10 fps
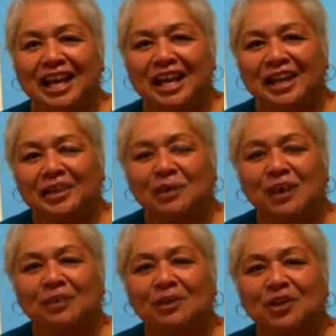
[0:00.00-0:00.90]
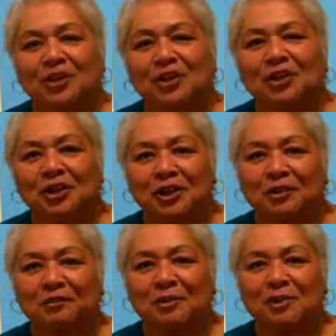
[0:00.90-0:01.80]
And what can we
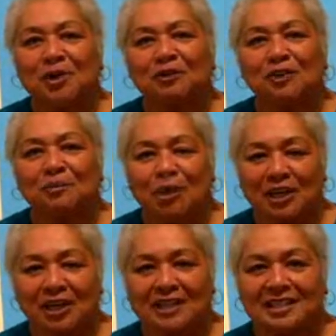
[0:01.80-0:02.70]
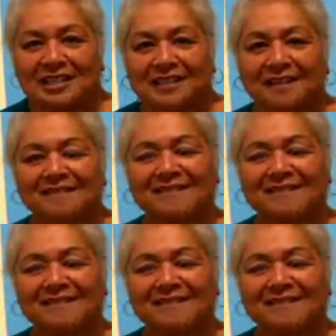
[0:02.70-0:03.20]
learn from Irving Marcus?